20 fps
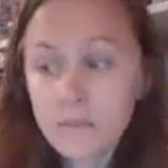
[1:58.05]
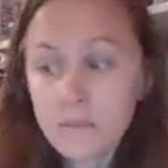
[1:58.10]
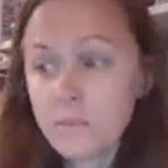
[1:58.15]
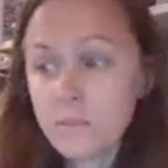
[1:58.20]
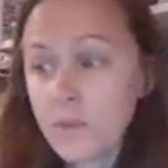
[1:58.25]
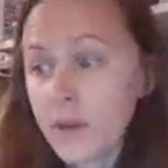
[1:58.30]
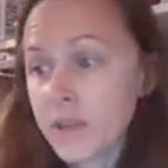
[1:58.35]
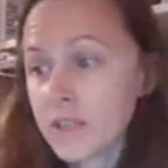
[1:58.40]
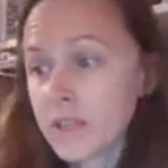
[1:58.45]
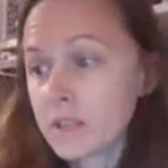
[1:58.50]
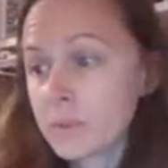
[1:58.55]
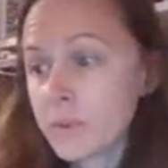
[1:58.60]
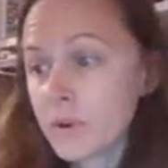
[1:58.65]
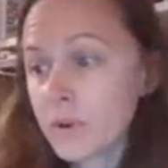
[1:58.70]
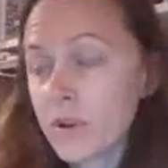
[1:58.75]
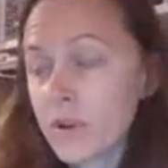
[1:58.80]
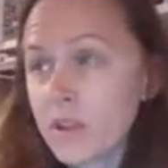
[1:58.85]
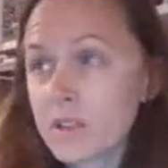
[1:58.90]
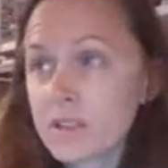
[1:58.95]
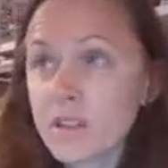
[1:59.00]
In my
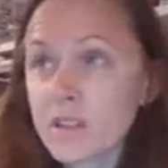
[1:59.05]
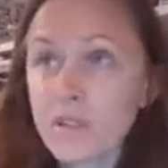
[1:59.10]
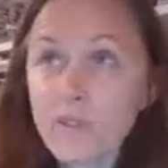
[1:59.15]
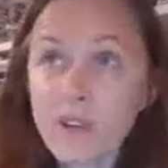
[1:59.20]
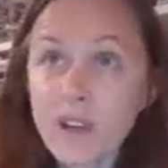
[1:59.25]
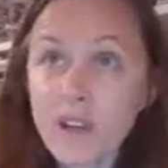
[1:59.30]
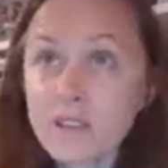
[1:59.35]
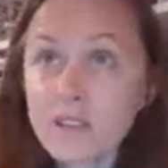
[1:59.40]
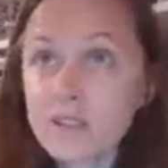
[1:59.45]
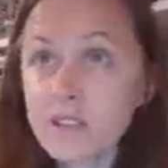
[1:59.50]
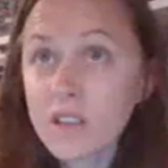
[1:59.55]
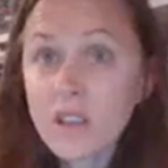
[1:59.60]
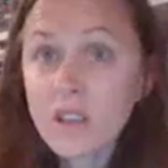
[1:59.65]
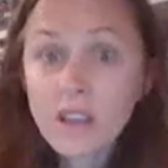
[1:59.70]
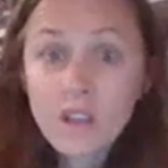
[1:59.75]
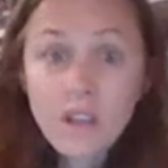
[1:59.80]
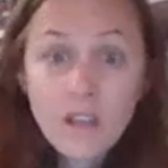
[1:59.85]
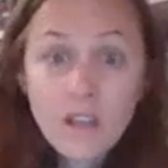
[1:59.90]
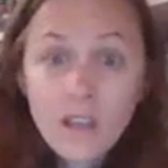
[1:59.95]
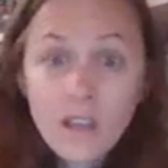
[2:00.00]
experience, I've had
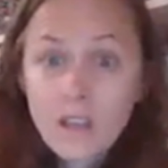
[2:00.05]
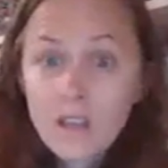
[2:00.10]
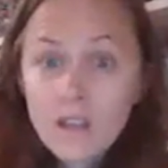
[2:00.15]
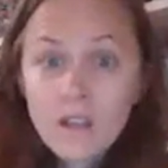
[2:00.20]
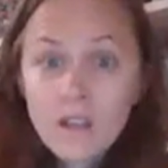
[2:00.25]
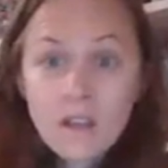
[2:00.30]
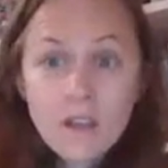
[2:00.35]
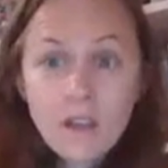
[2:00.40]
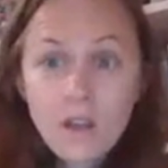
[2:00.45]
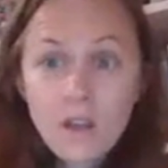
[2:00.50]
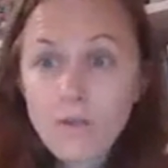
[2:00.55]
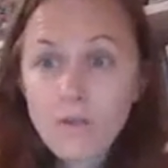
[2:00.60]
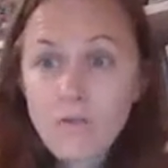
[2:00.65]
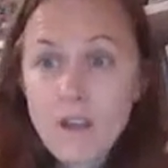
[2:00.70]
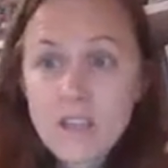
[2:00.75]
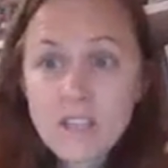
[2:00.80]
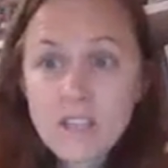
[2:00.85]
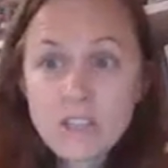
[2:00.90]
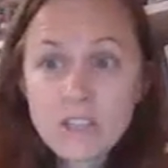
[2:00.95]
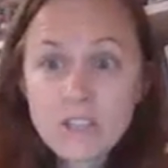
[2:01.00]
a
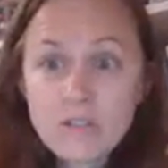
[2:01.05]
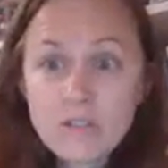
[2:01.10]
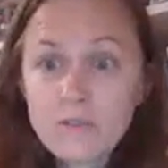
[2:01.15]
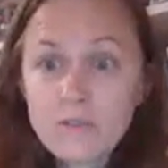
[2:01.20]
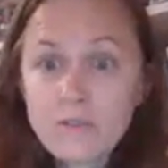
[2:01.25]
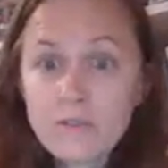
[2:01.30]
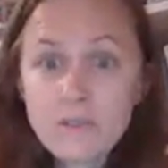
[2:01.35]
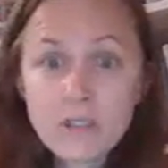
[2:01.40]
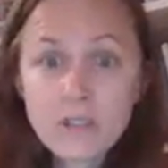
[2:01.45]
range of